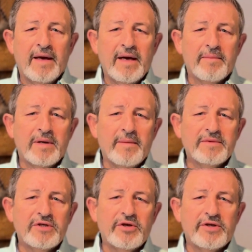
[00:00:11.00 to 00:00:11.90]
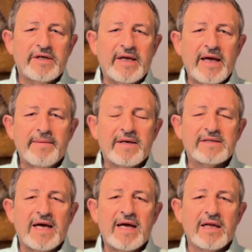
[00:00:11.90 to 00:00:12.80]
Hey, I'm coming to you today
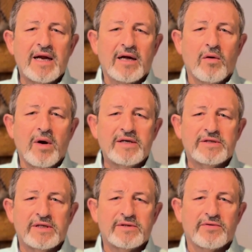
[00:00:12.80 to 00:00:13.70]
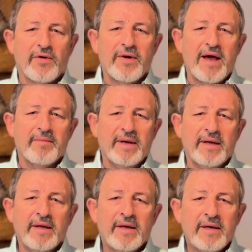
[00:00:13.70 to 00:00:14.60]
because I had a lot of questions thrown at
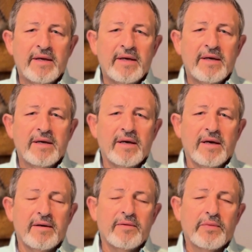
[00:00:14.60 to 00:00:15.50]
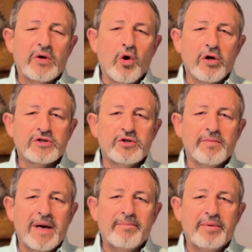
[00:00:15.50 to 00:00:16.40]
me in regards to
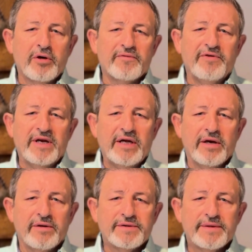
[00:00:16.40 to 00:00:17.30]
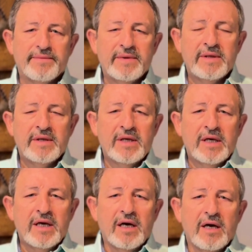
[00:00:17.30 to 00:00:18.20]
my build videos.
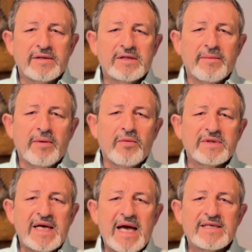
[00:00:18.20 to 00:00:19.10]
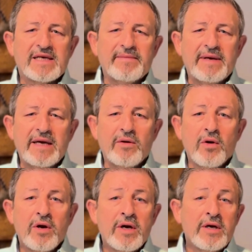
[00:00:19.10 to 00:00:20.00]
Someone was asking me,
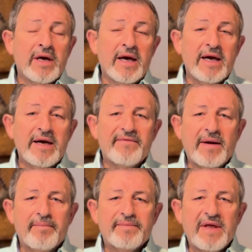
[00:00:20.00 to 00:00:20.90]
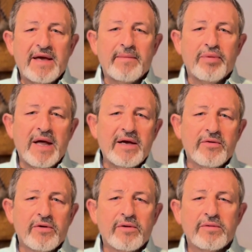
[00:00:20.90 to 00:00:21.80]
hey, if I take a blank
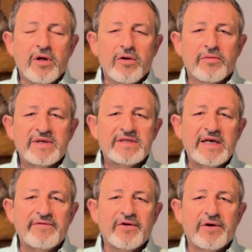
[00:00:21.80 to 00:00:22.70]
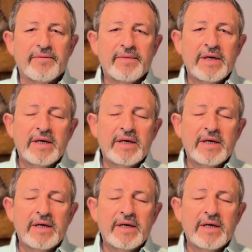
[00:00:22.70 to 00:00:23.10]
lower receiver